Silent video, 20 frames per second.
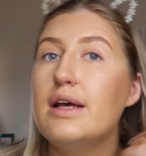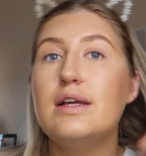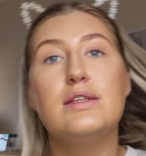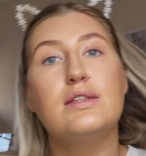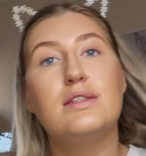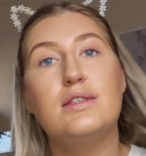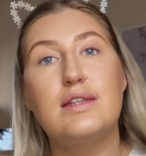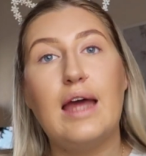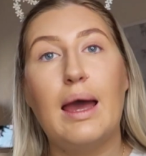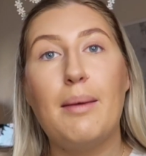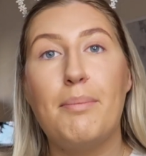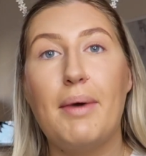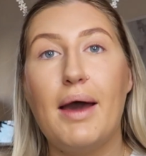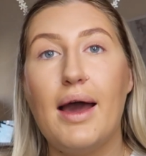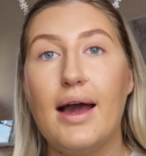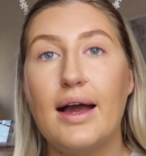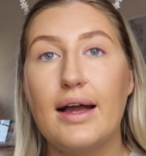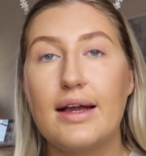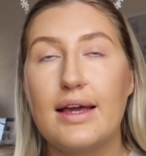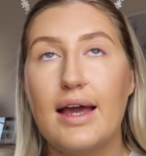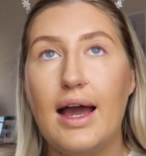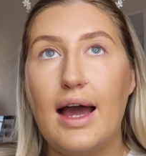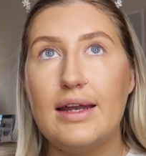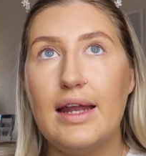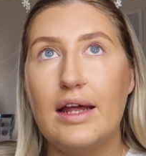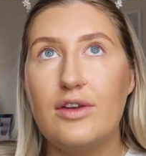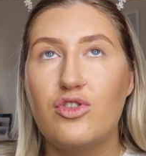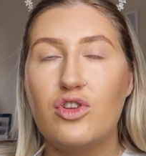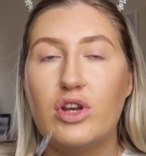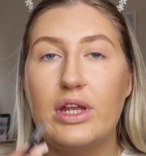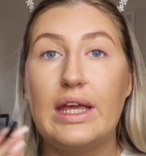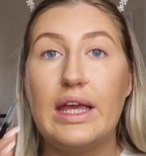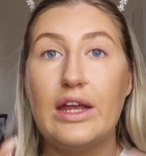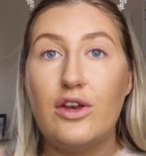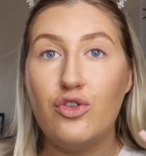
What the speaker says: step back and actually